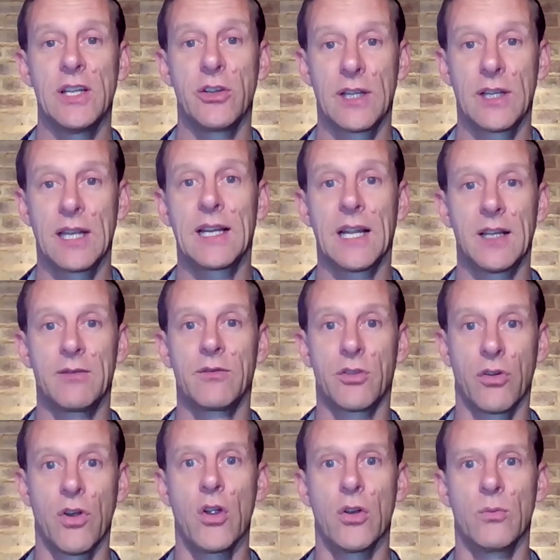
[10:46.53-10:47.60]
you can kind of
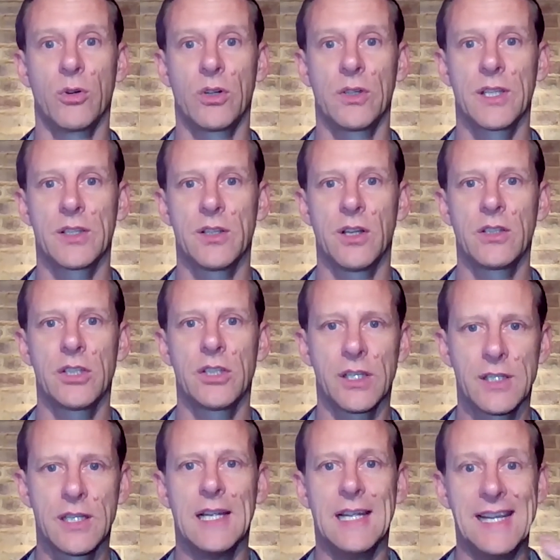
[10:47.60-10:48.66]
grow, because it's not
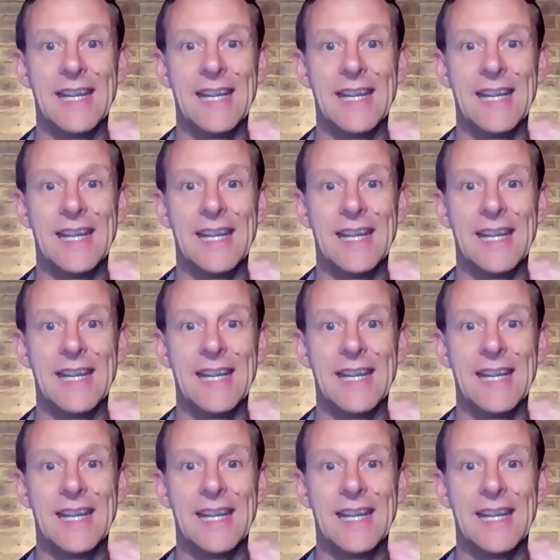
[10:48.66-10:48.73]
just